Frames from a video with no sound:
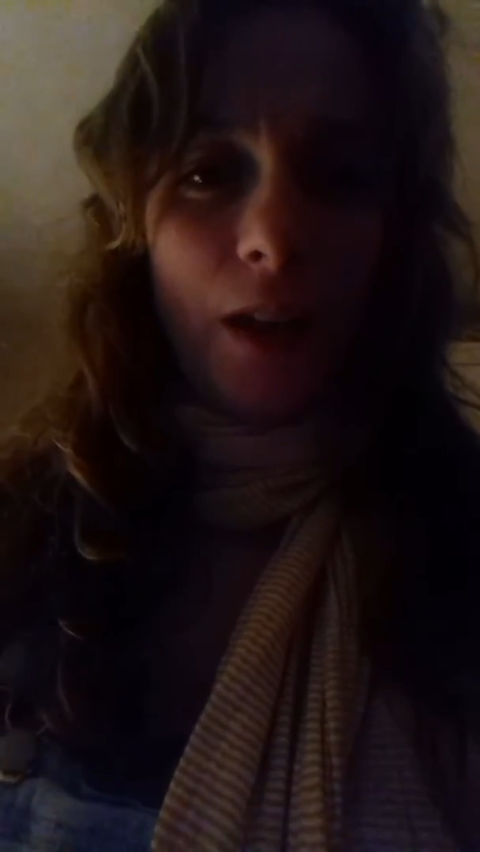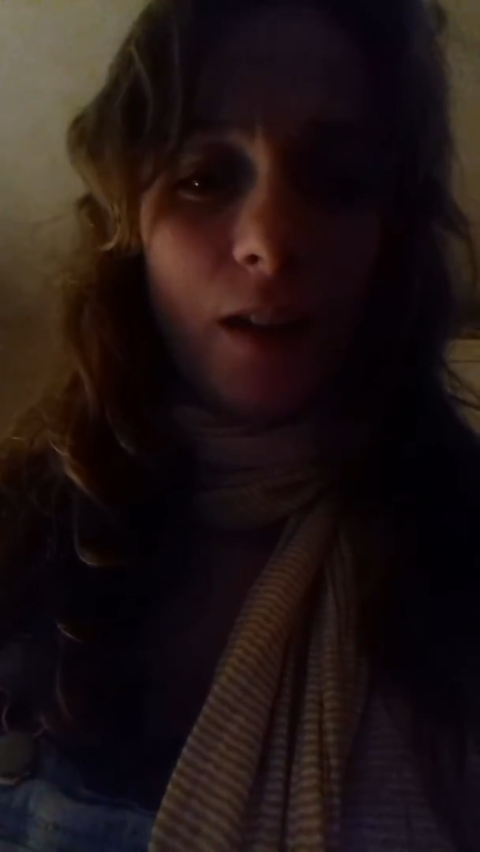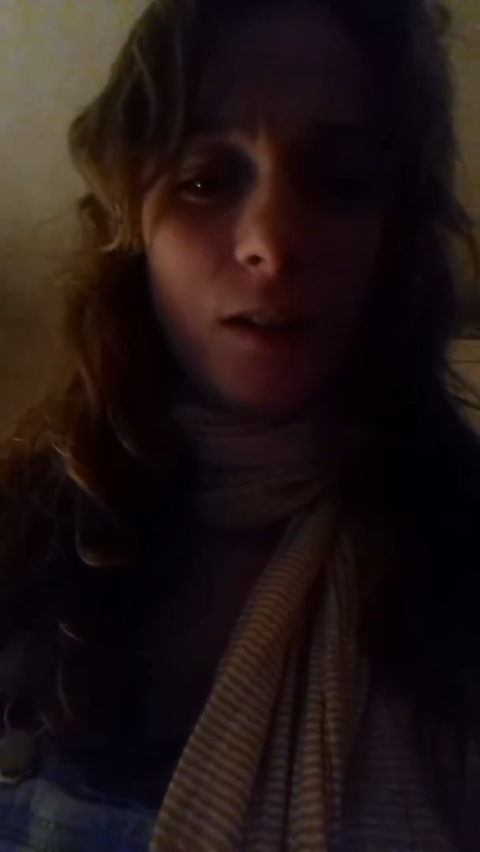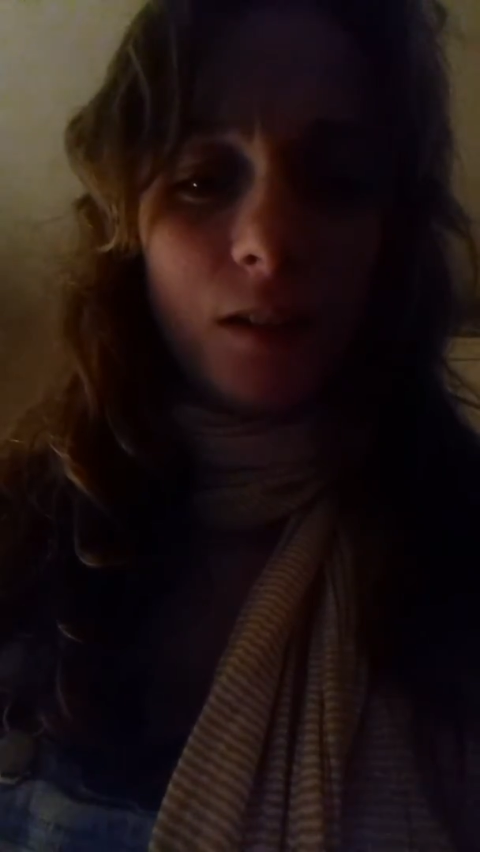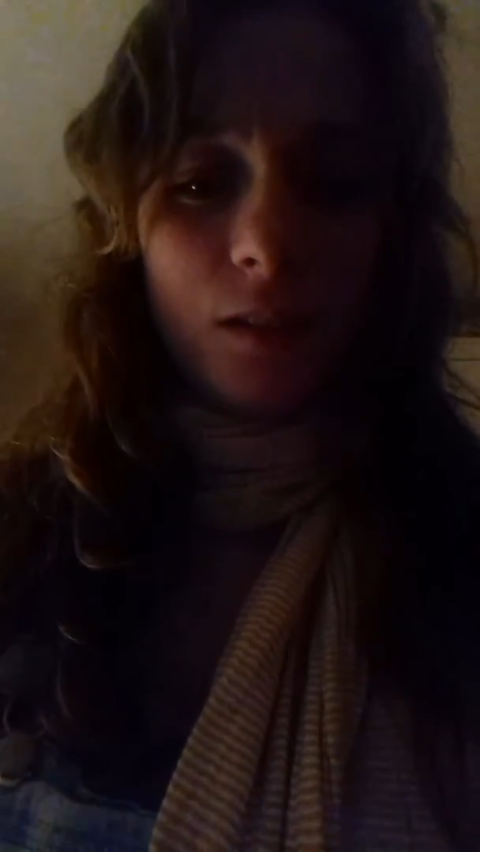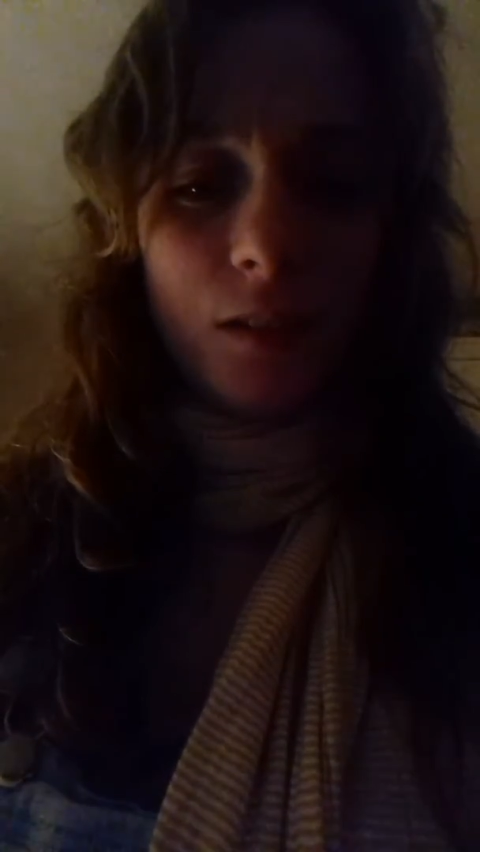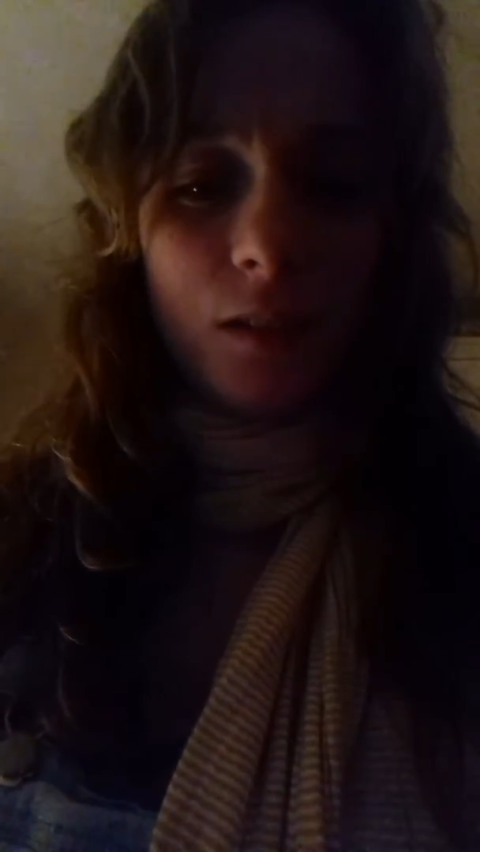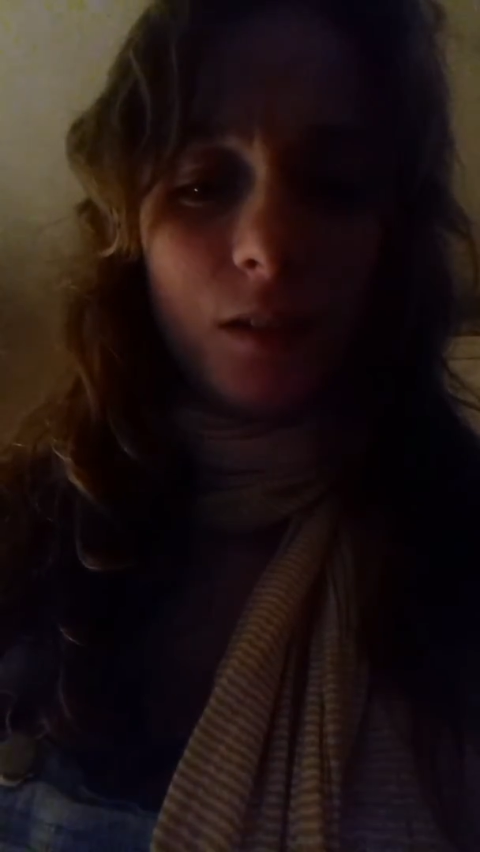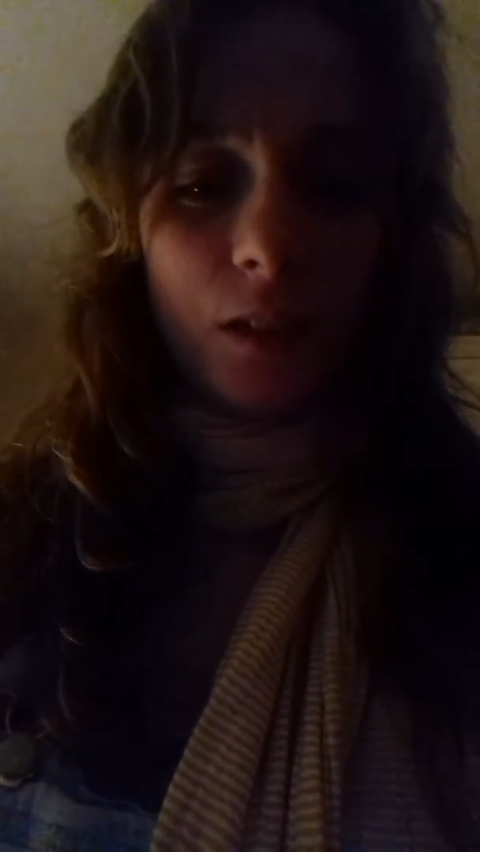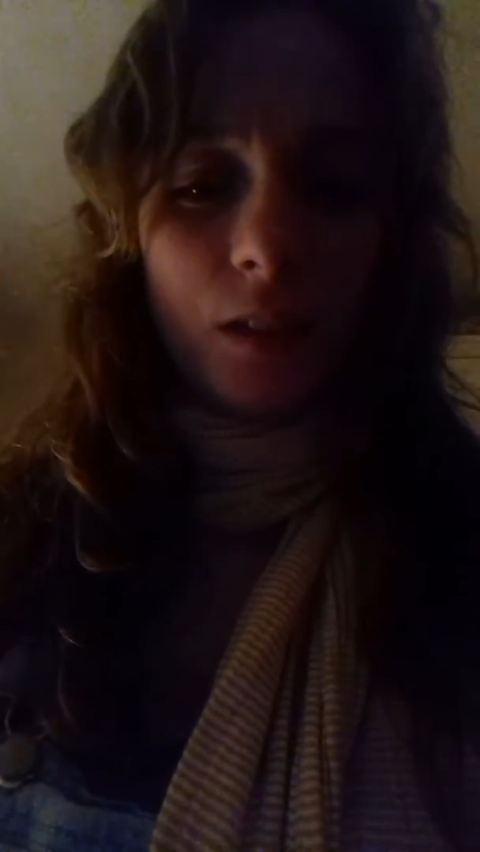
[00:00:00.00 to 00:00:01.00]
for that.
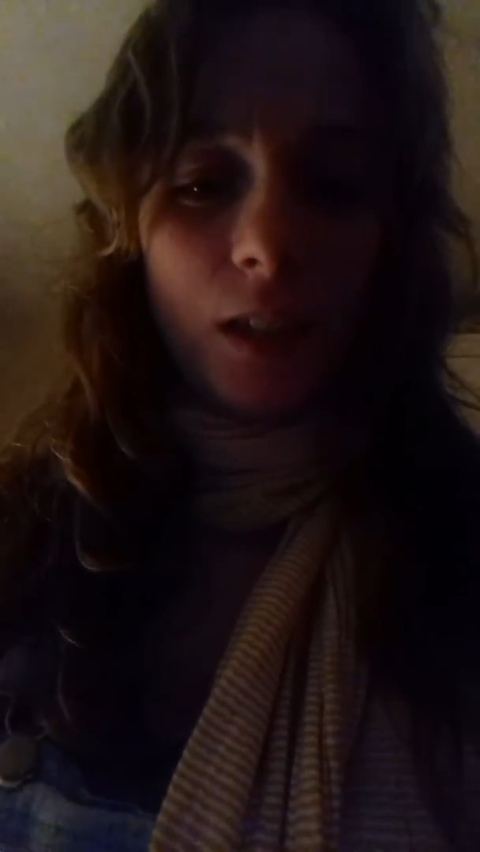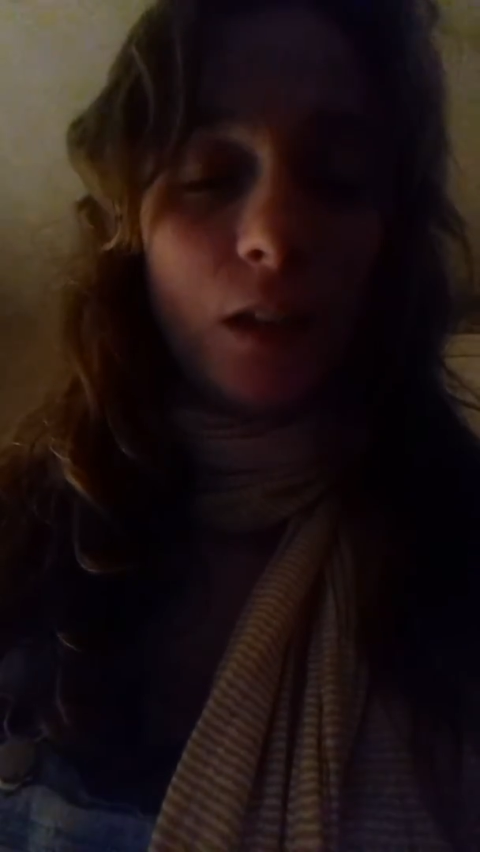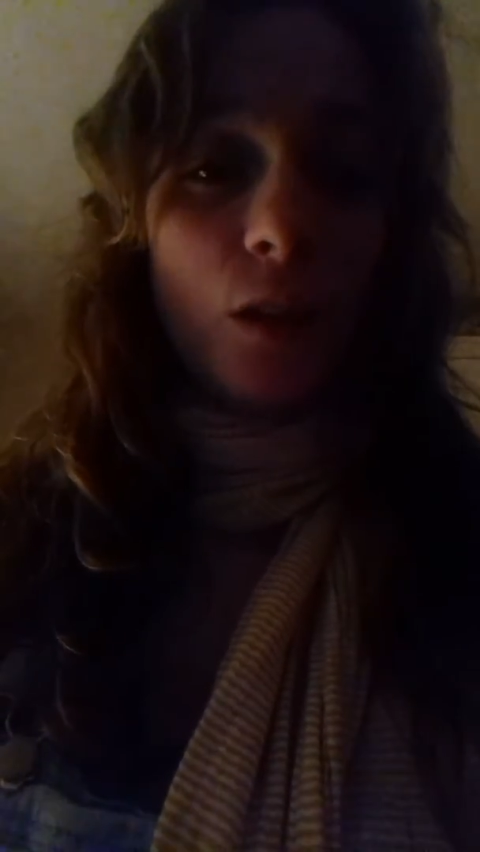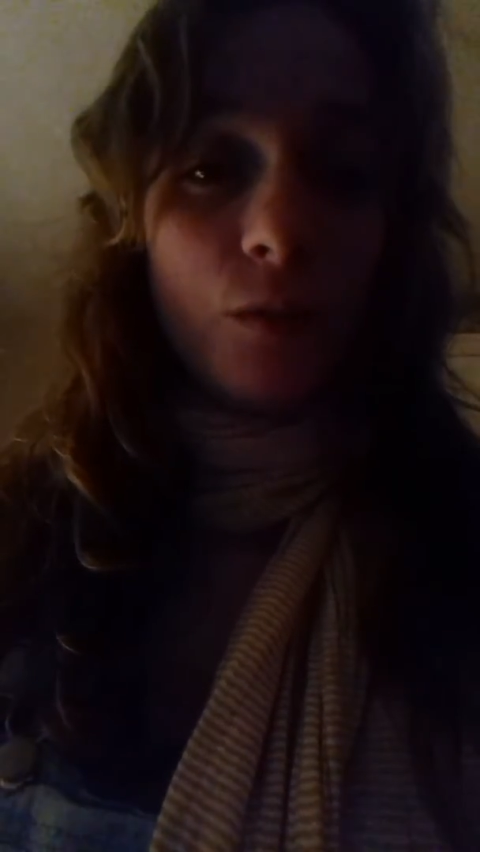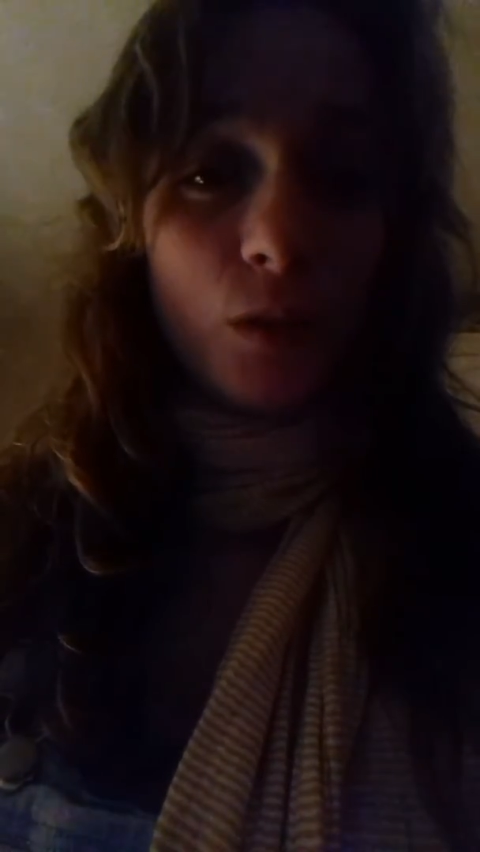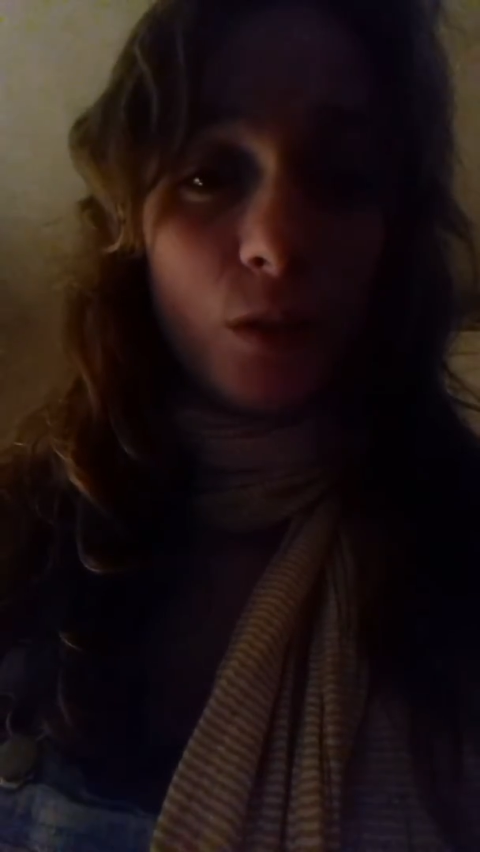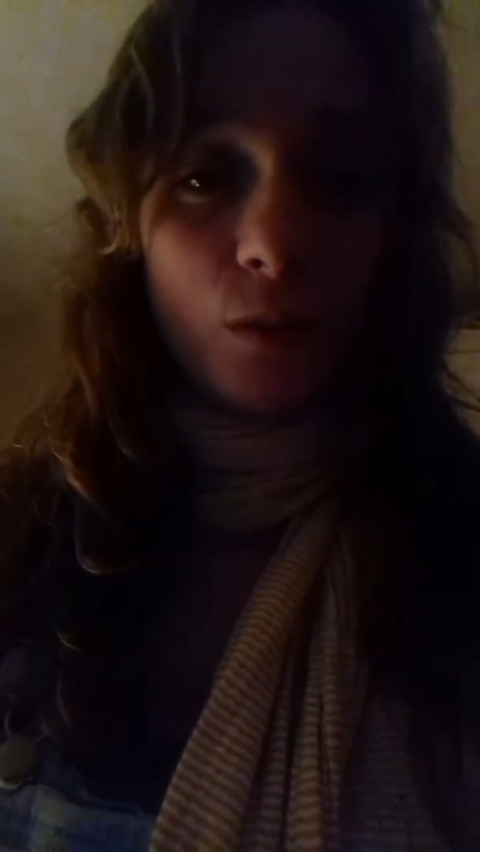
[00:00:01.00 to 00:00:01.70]
He loves